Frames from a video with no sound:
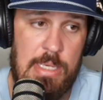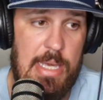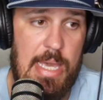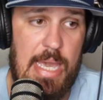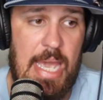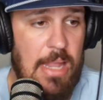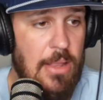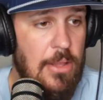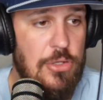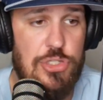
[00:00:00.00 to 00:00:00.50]

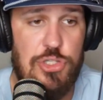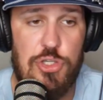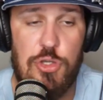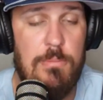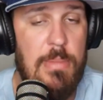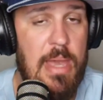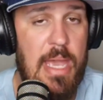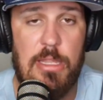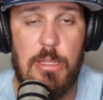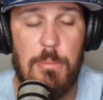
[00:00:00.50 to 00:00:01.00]
LSU
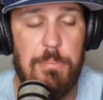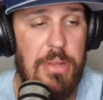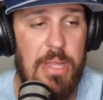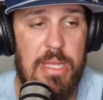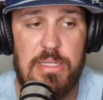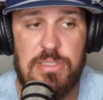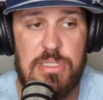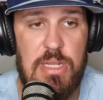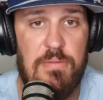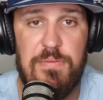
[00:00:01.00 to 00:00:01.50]
made the
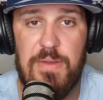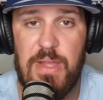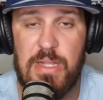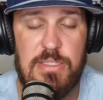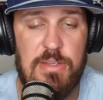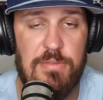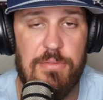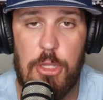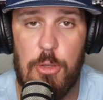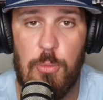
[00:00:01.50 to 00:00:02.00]
plays
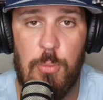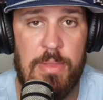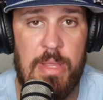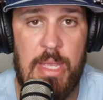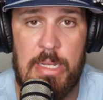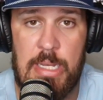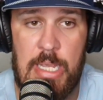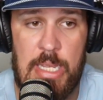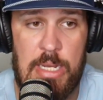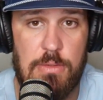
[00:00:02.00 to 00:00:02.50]
defensively when they
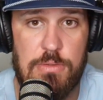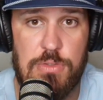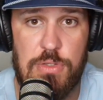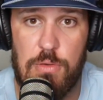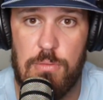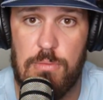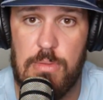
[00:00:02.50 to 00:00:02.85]
needed to.